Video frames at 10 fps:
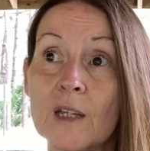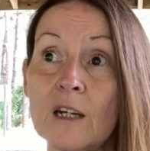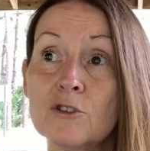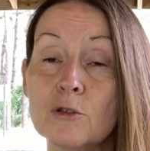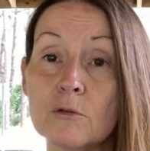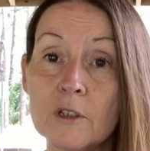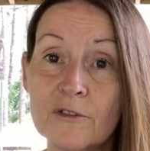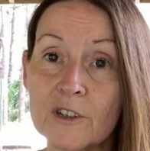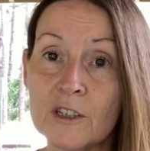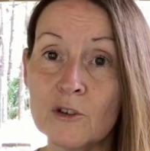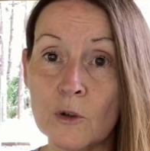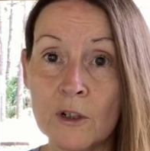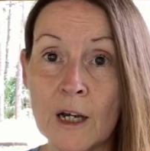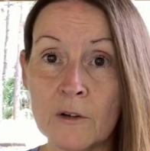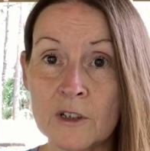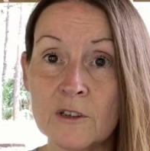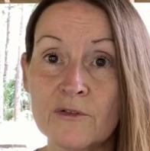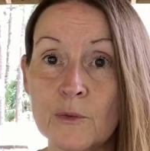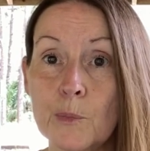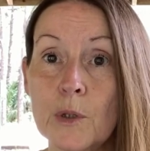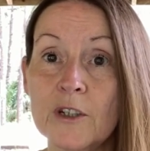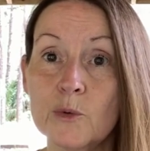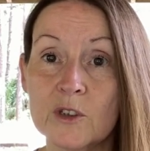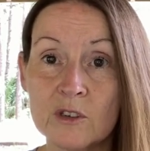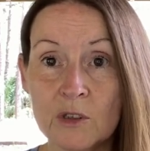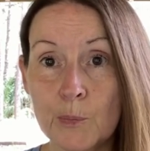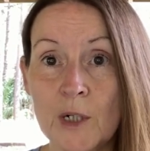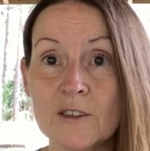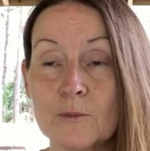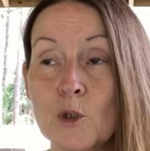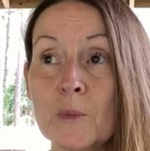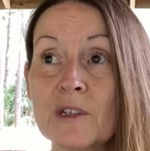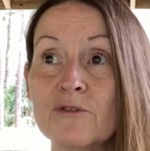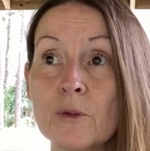as you live it, you are now in a different place, which is the present moment.